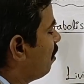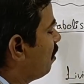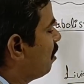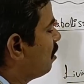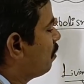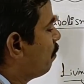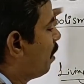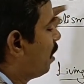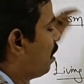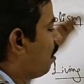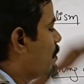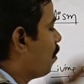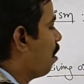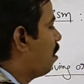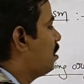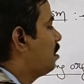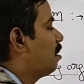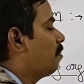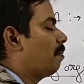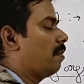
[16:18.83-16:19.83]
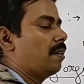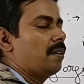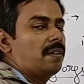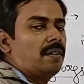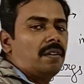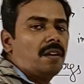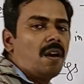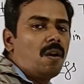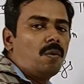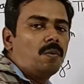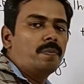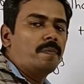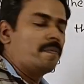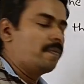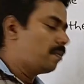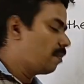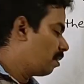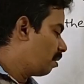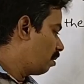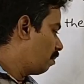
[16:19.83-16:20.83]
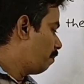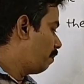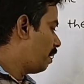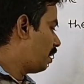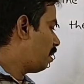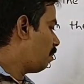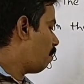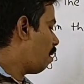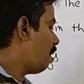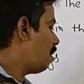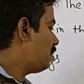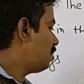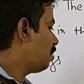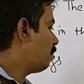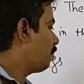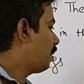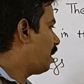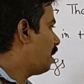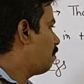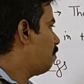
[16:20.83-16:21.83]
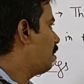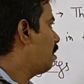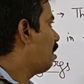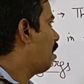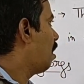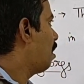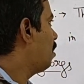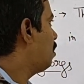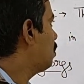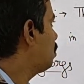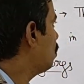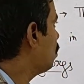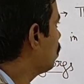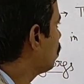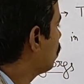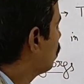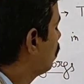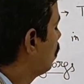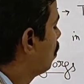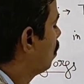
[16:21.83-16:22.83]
this metabolism now. Metabolism can be also